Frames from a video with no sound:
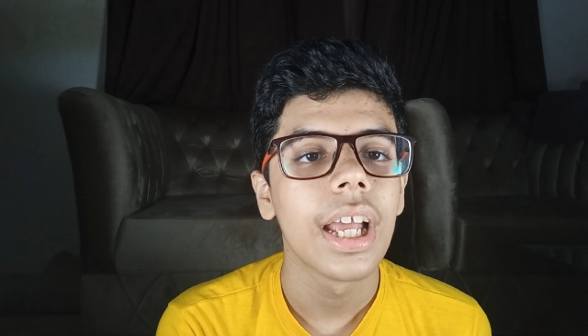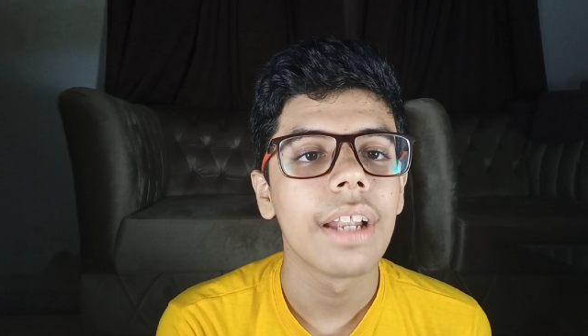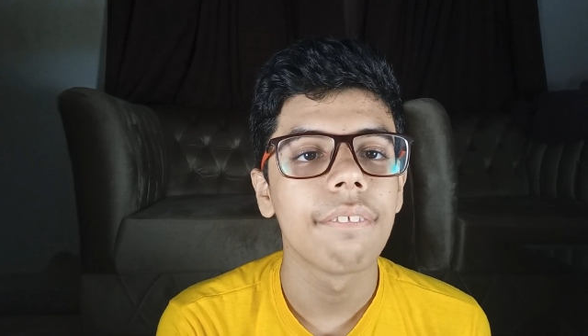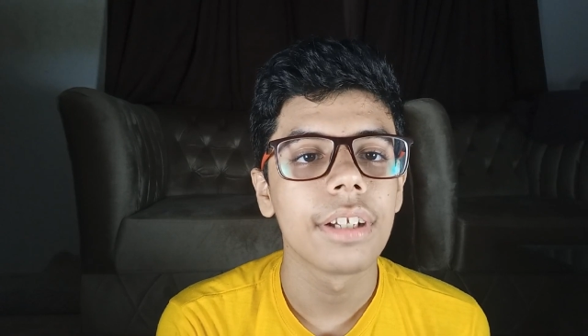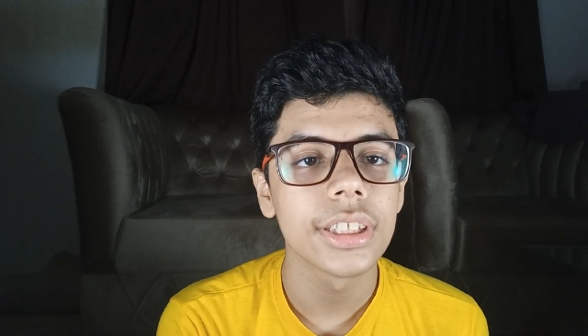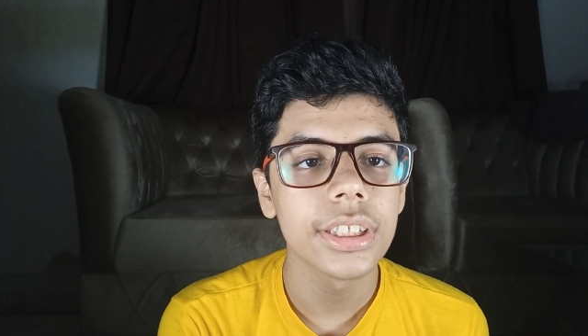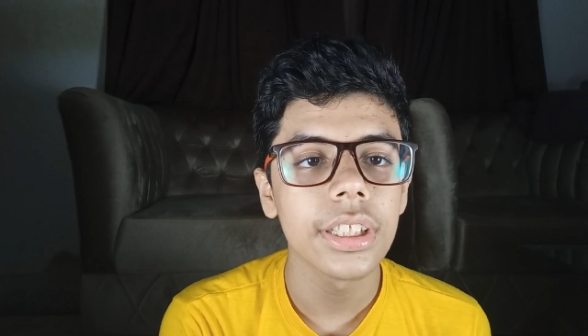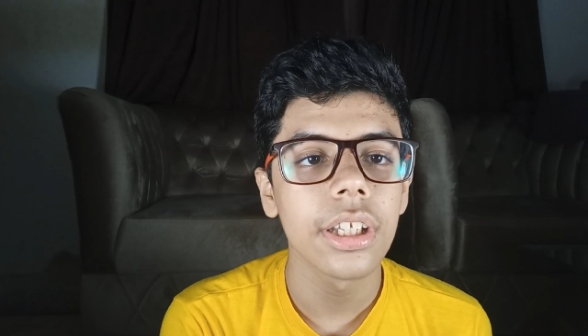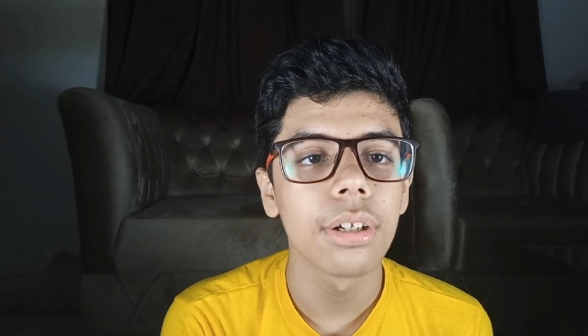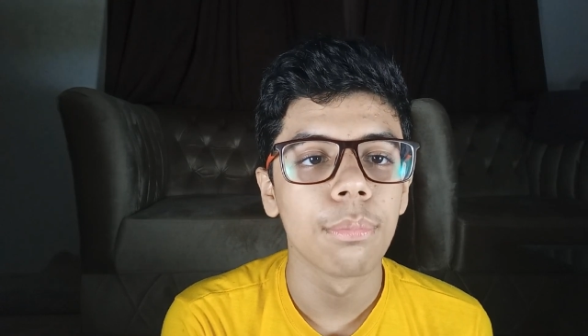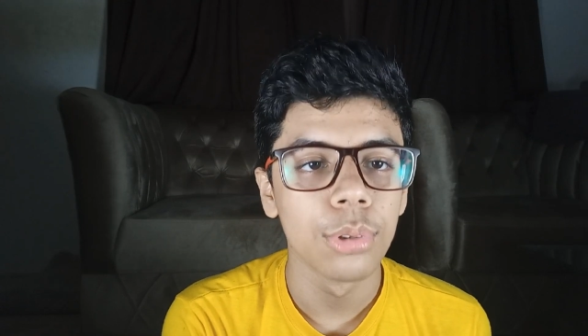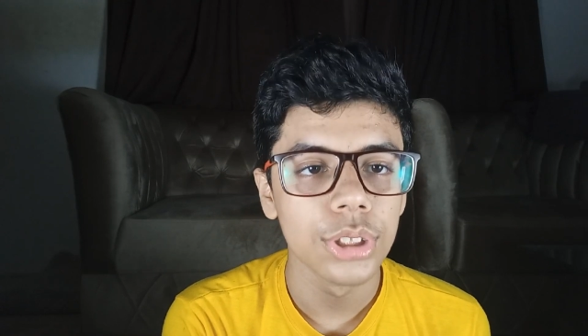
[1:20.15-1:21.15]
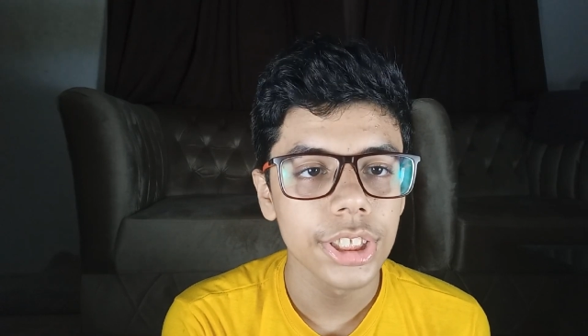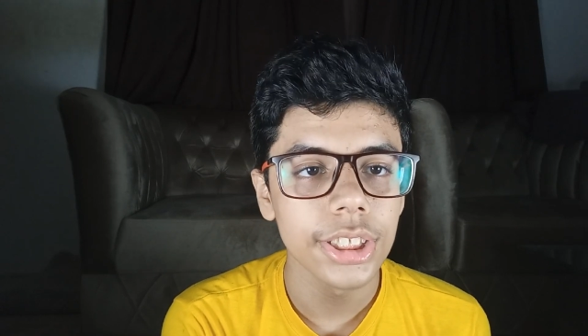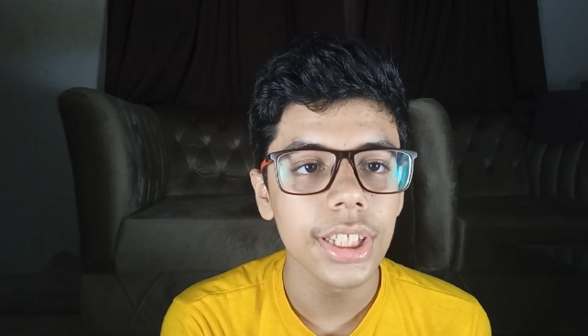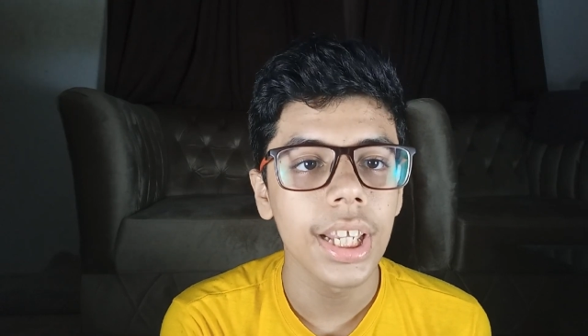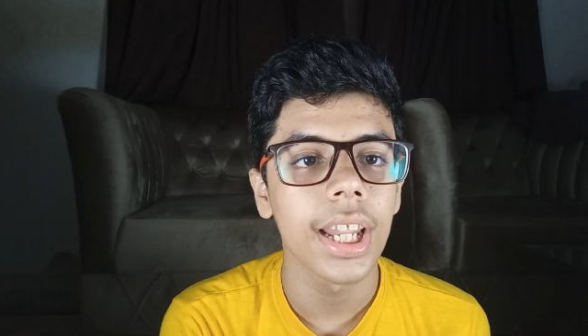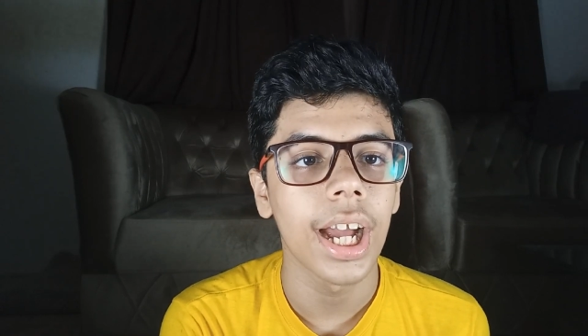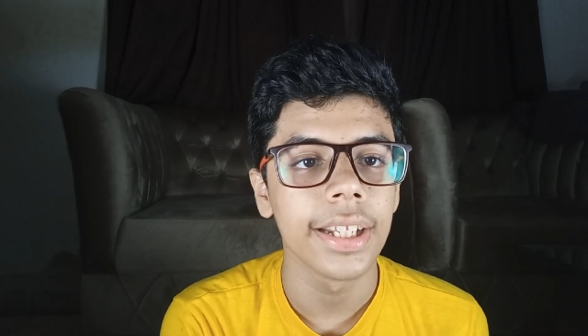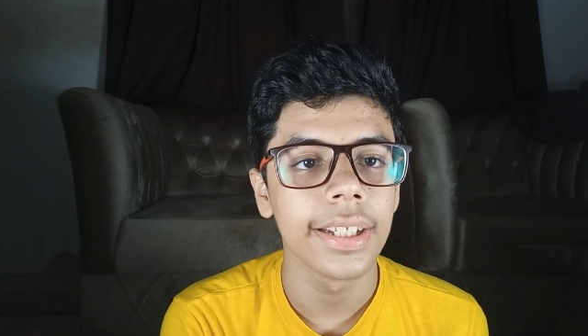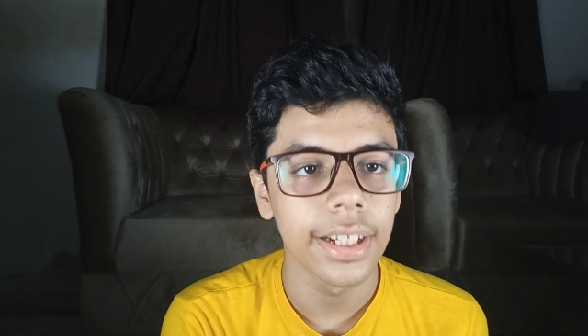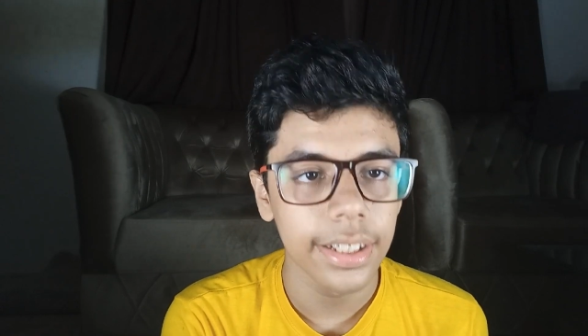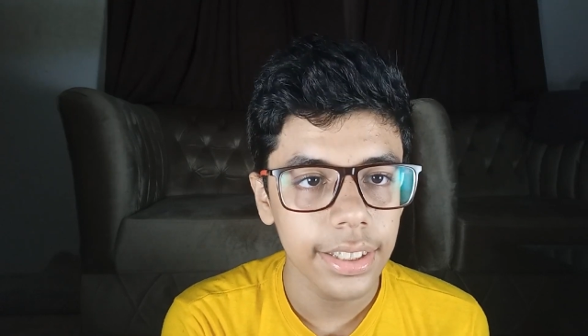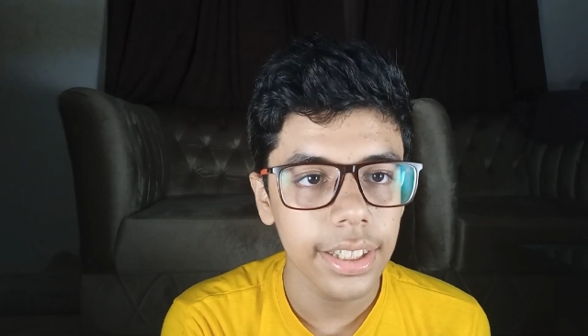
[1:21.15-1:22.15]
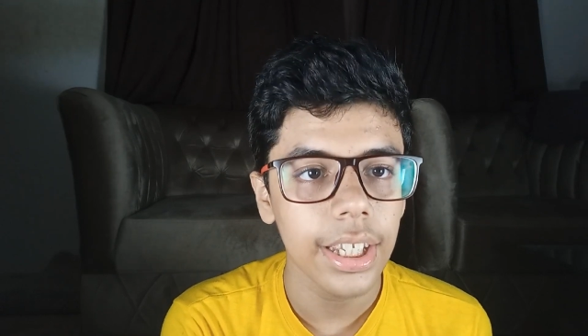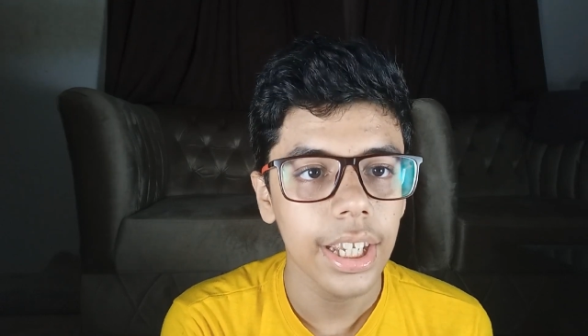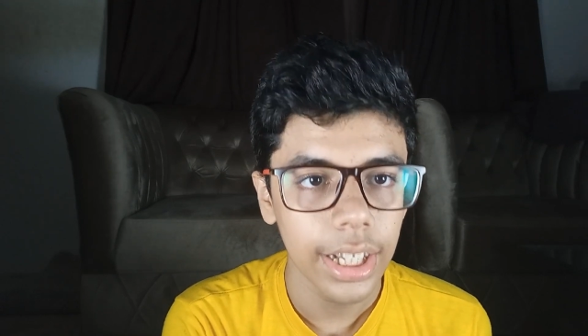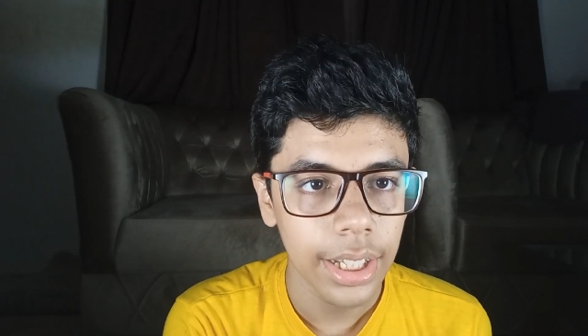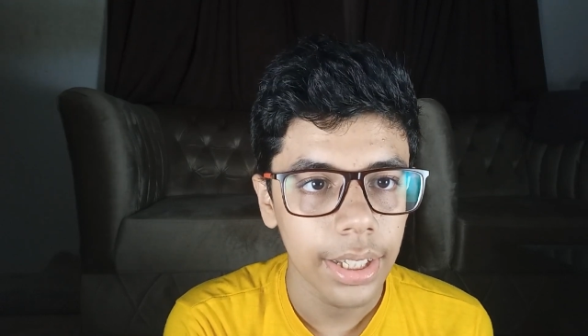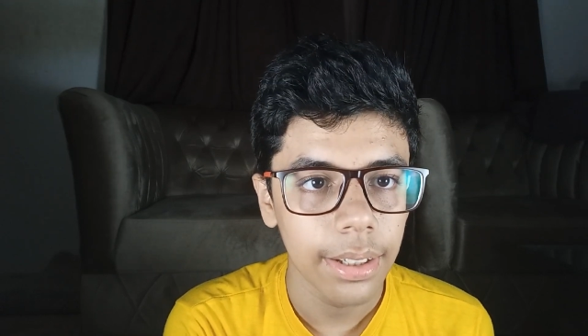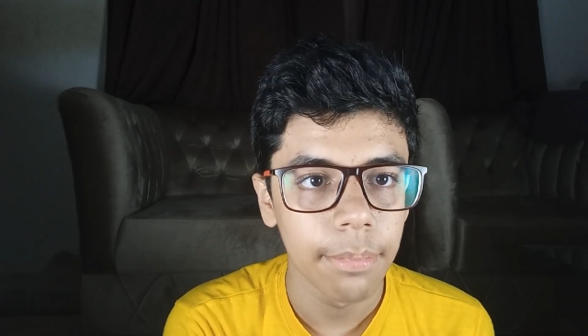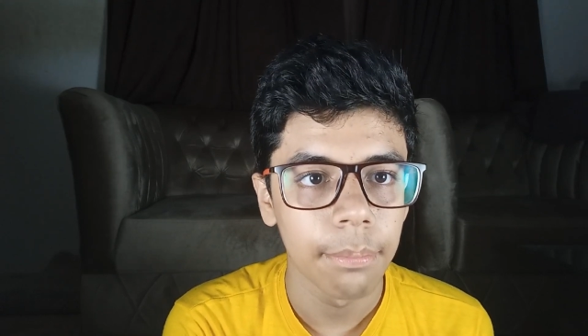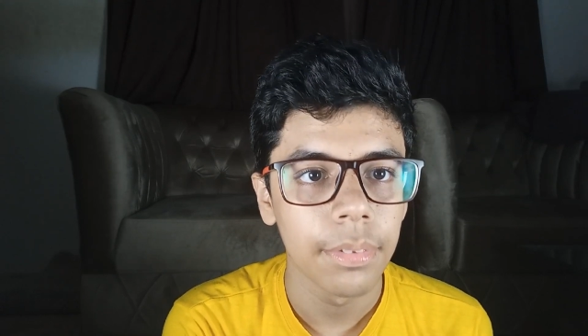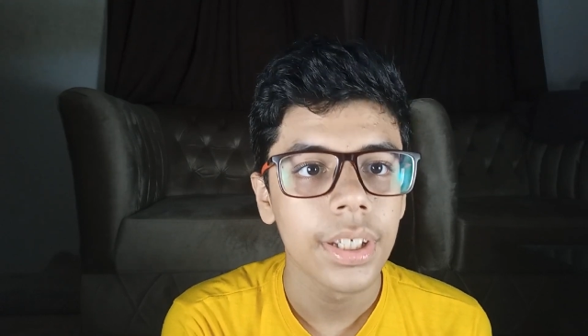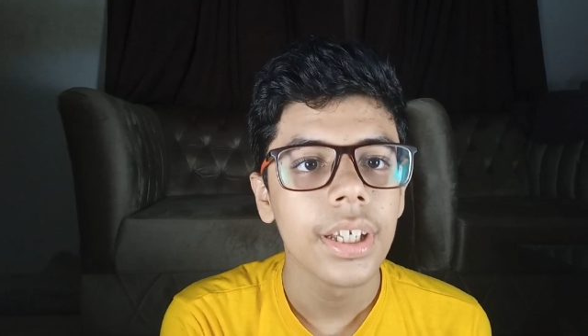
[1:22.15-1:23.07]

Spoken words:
investing their emotions and identity in him.